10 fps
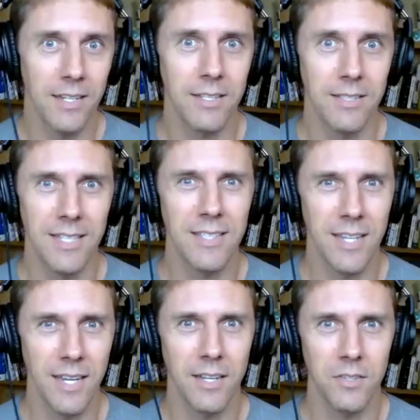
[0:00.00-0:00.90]
and
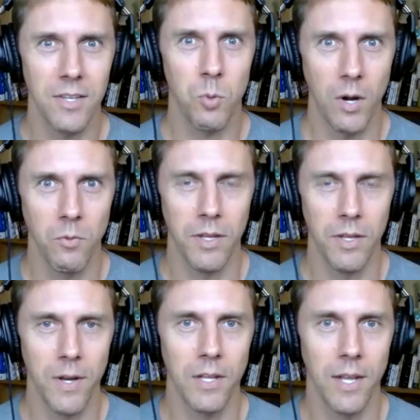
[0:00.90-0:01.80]
16. That's where I really
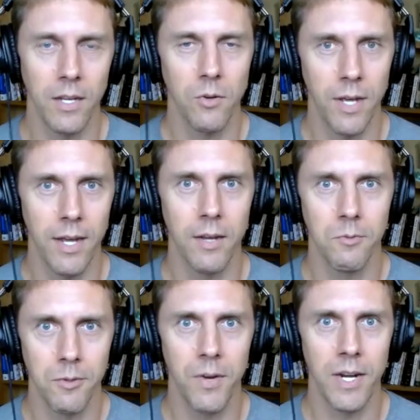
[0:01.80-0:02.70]
felt like, okay,
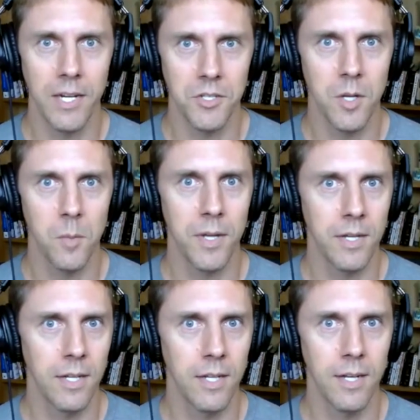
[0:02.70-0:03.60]
we're financially
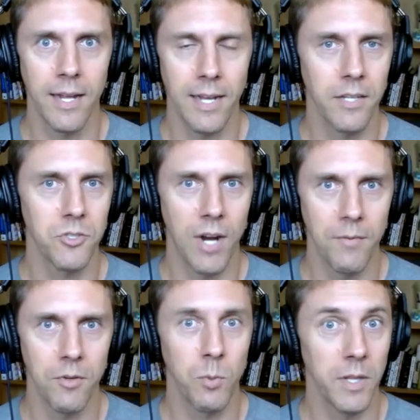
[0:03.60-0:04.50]
independent. I can
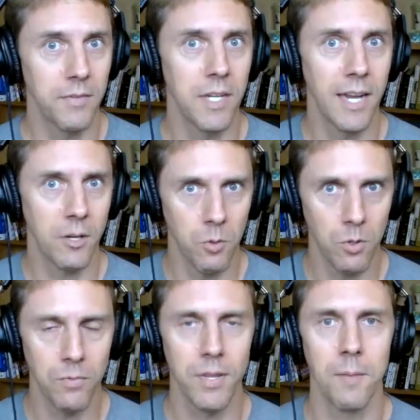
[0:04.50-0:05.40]
travel. We lived in
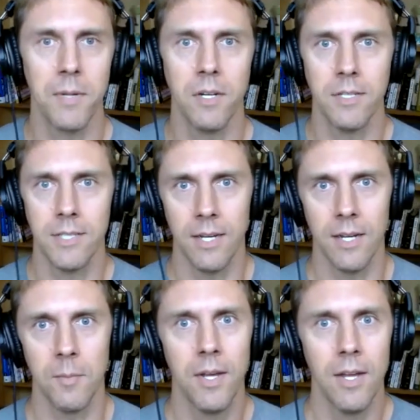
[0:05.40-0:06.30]
Ecuador for that period of
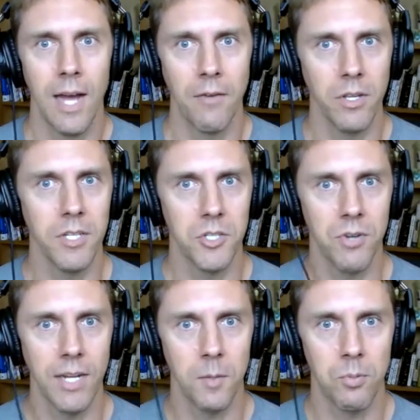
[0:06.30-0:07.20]
time. I really just
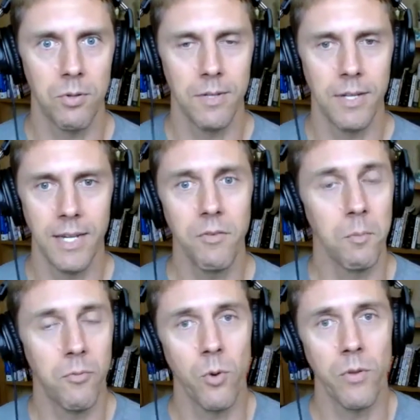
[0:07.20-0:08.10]
tried to, and even
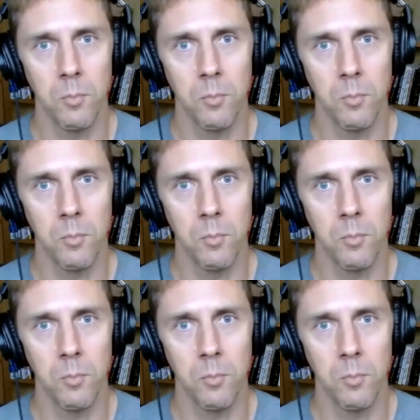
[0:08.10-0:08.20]
before then,